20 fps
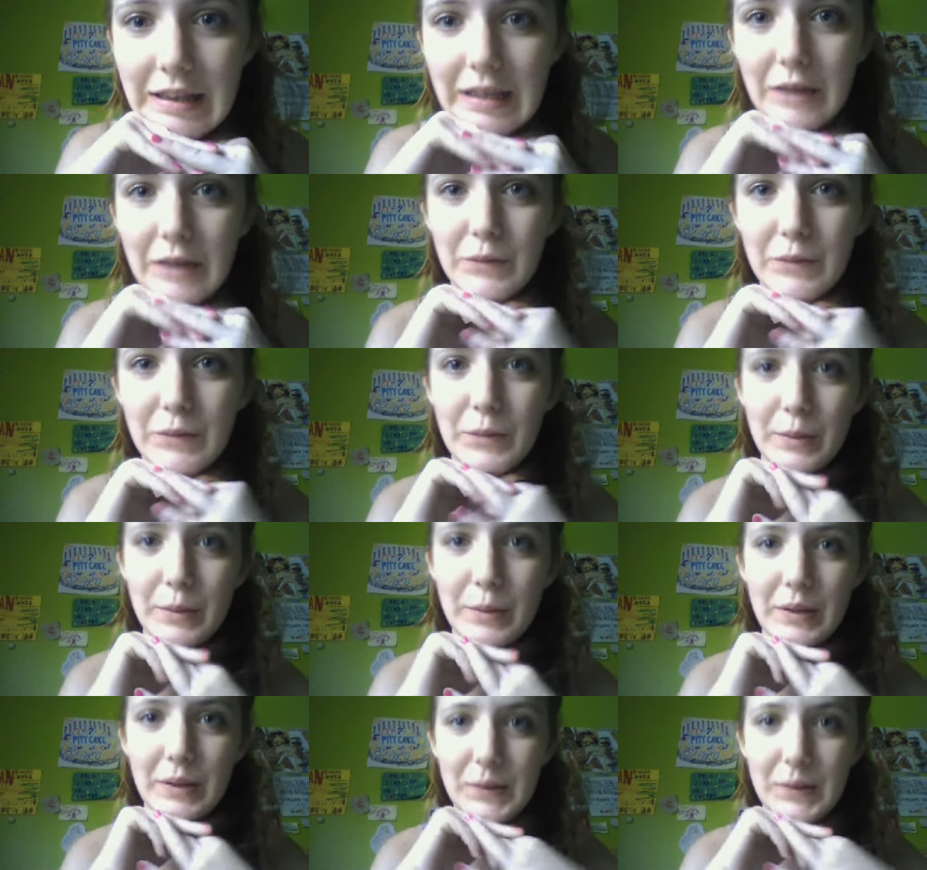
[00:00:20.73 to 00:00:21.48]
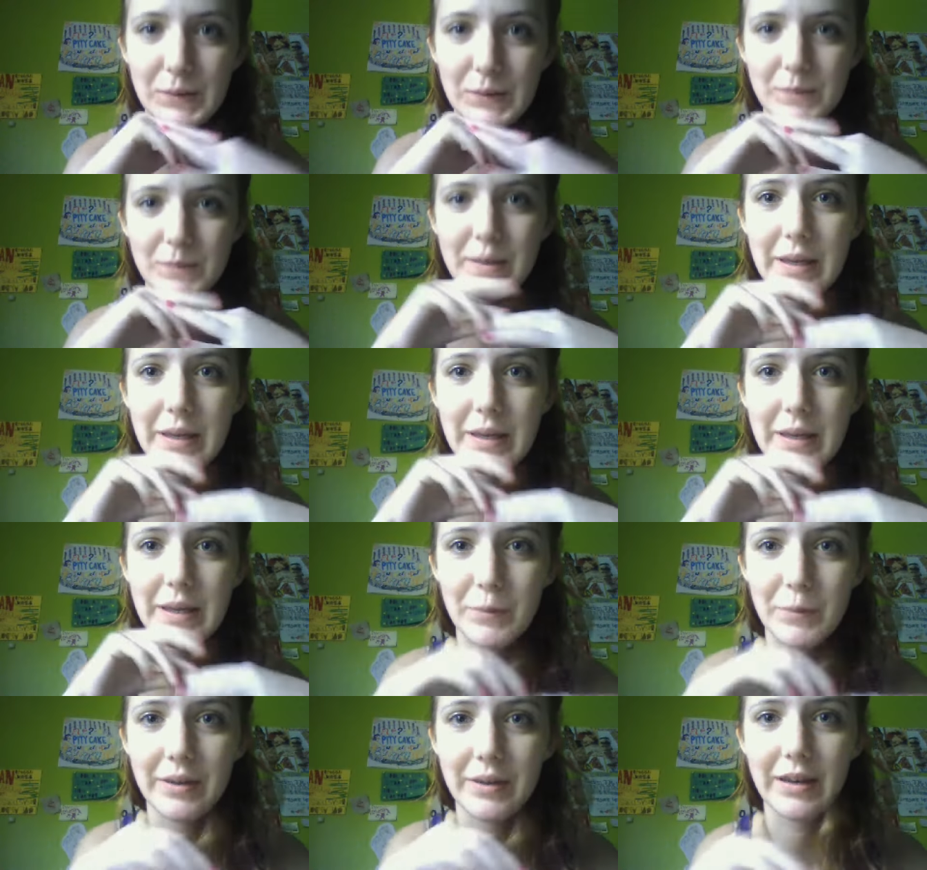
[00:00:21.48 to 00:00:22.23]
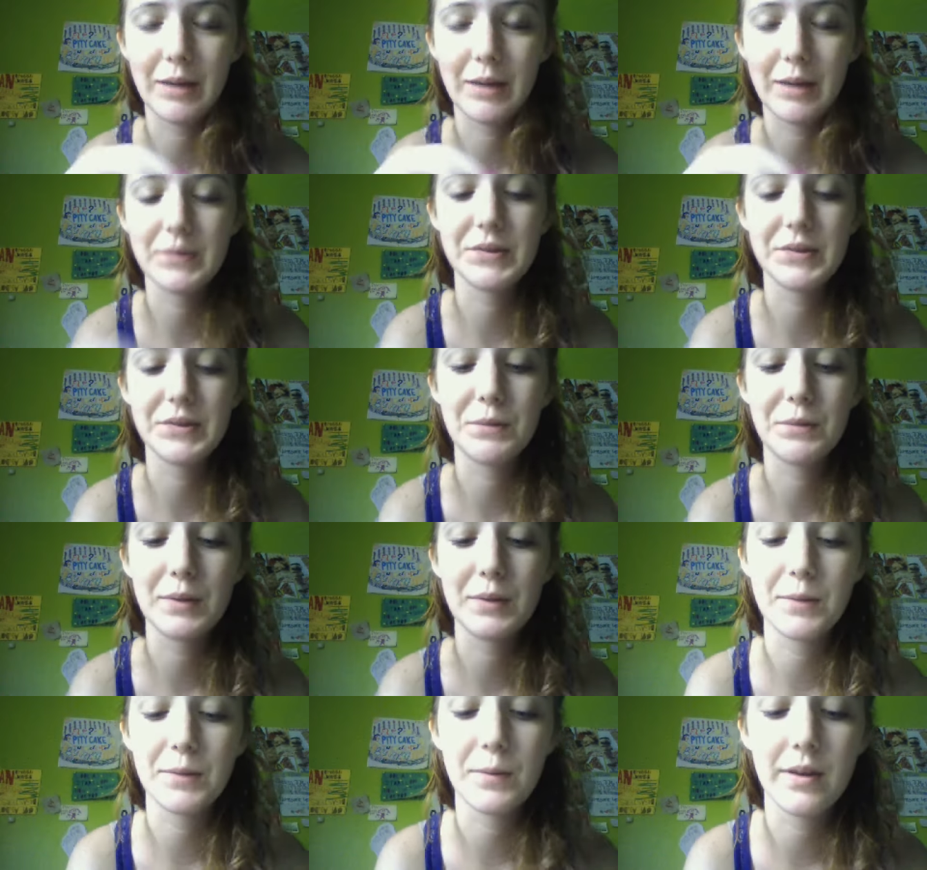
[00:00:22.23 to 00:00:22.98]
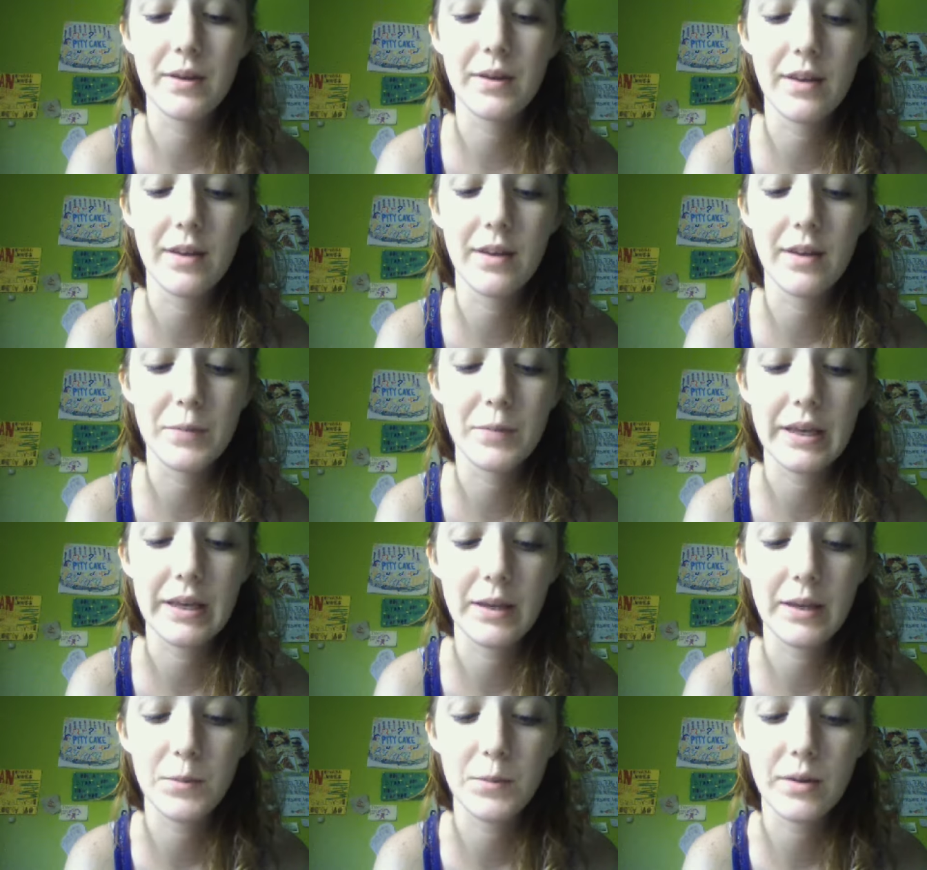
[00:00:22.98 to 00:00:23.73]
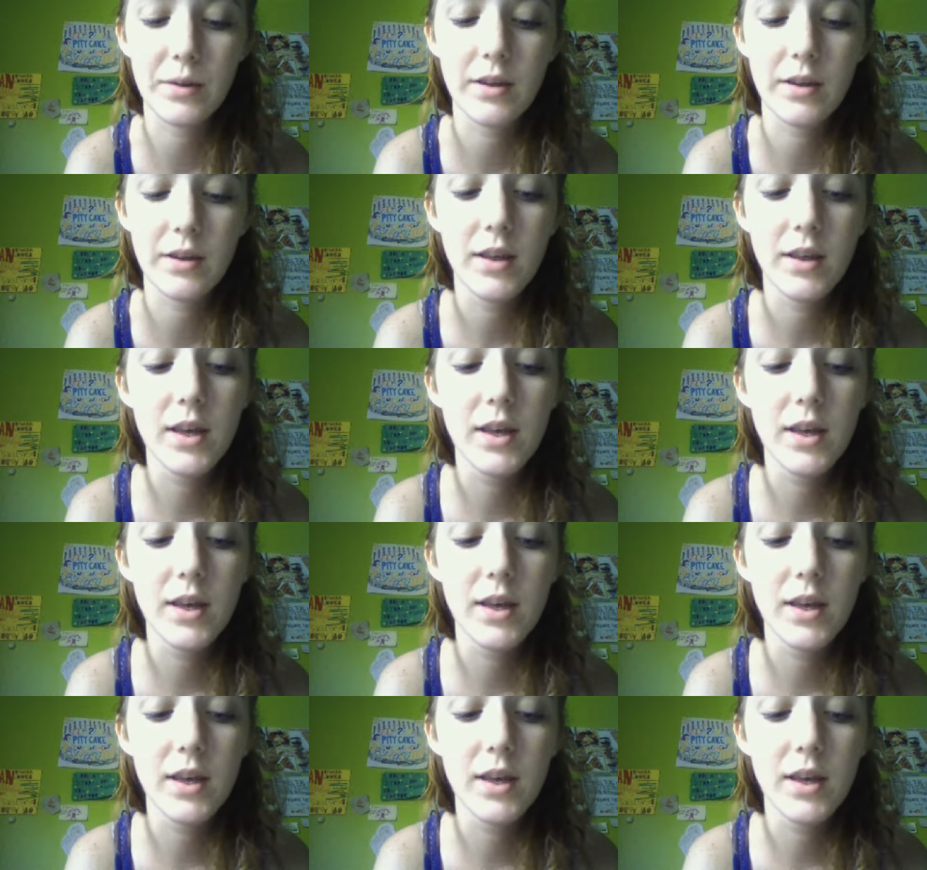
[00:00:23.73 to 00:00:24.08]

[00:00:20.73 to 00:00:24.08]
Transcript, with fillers: everyone else was making one and I was the only one not making one.